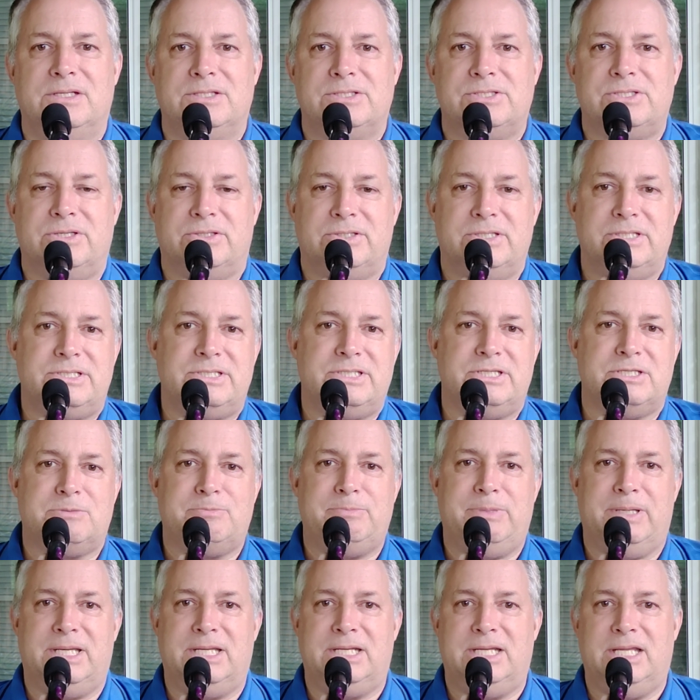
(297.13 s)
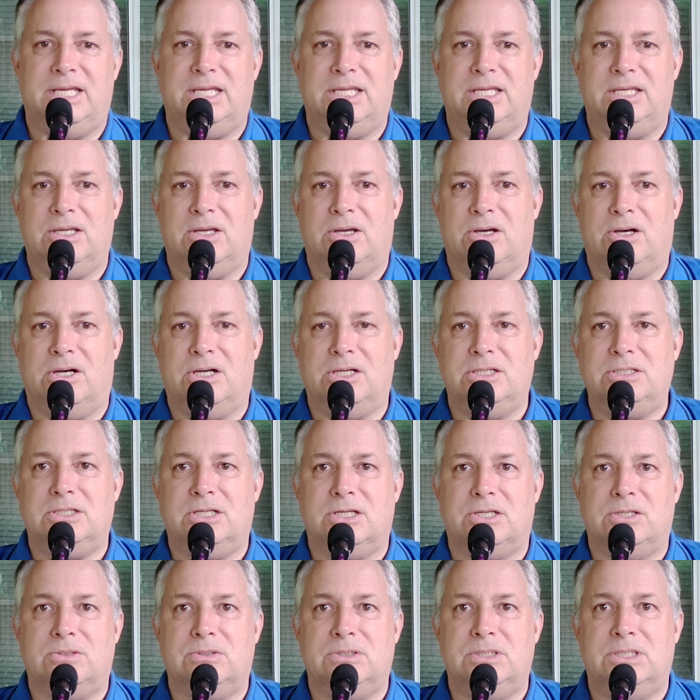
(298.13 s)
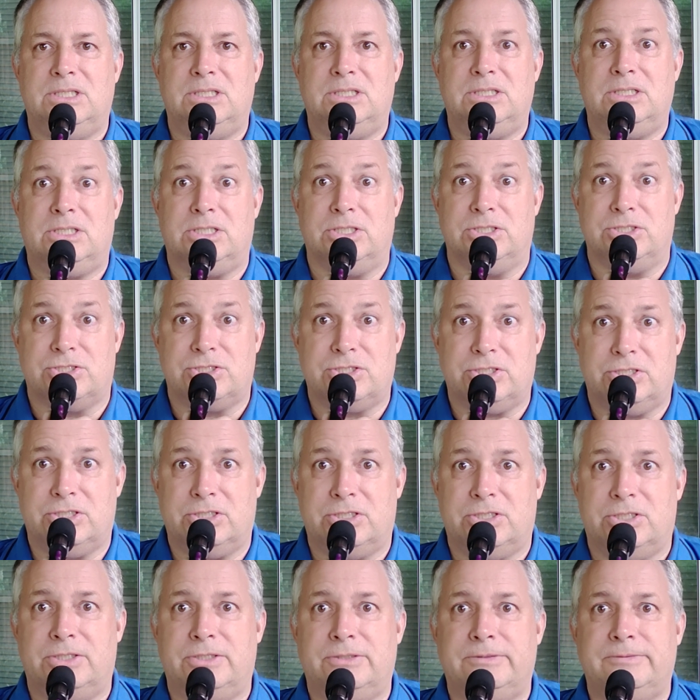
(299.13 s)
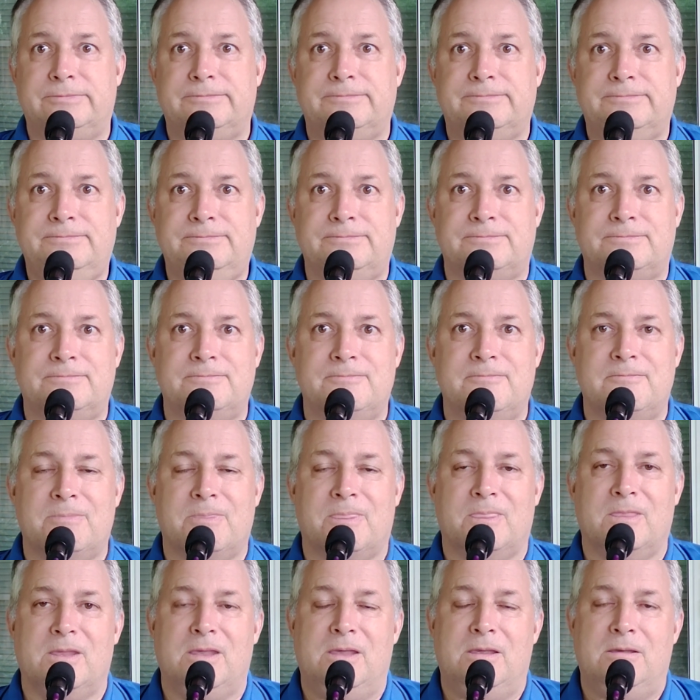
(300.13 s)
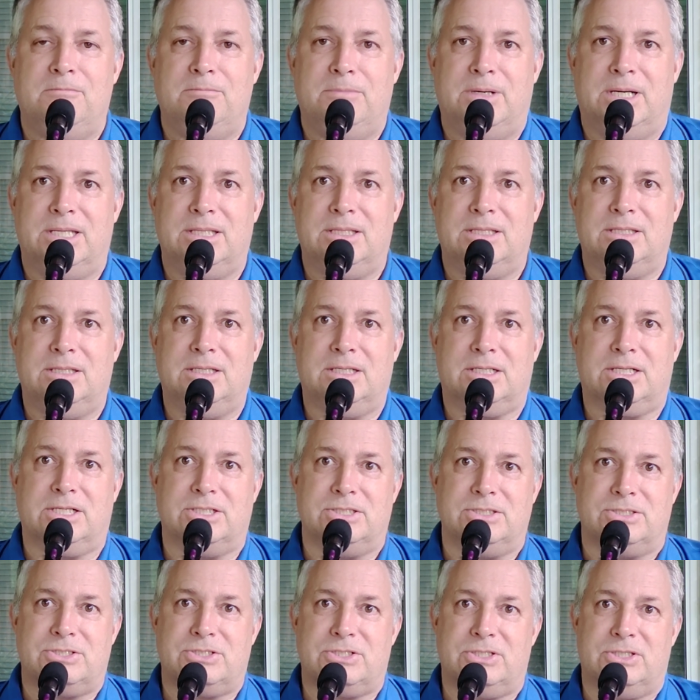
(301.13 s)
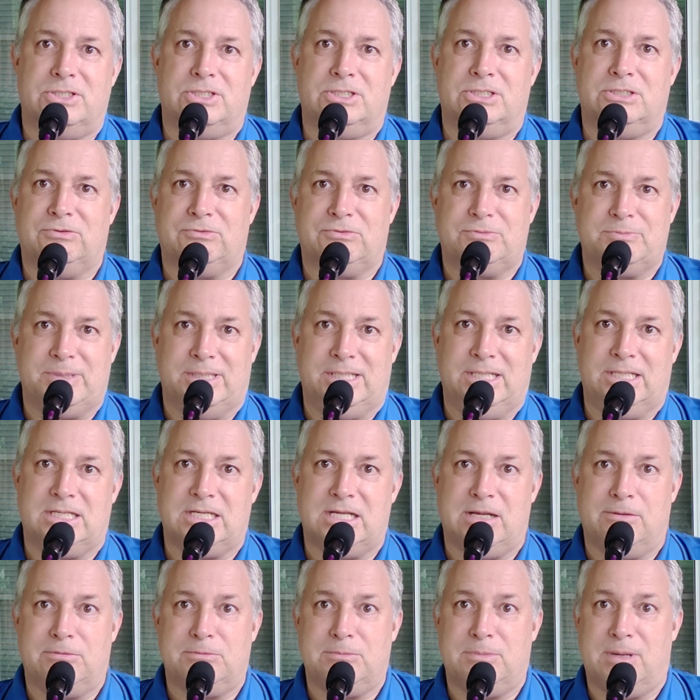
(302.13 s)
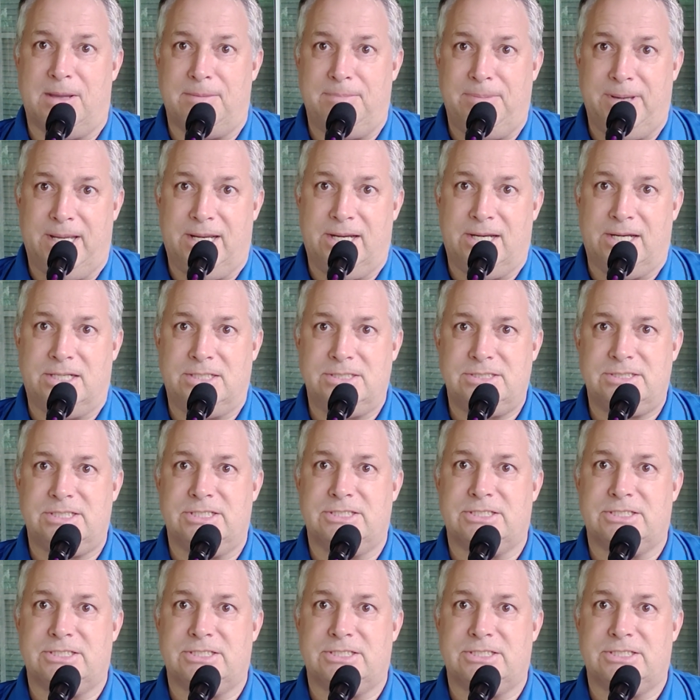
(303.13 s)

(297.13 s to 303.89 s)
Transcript: So this has been an ongoing concern But the concern of spending time with my parents